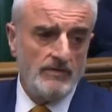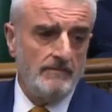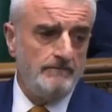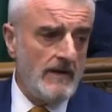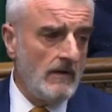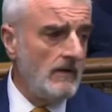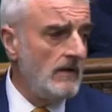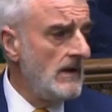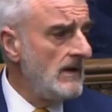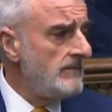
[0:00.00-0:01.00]
what the
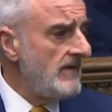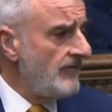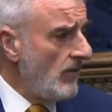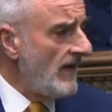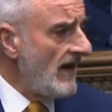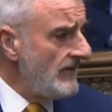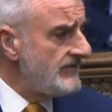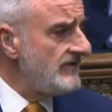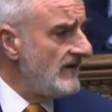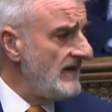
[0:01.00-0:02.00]
bill before the
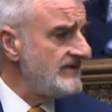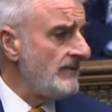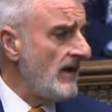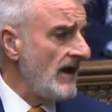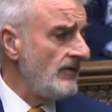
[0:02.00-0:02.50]
House today is about.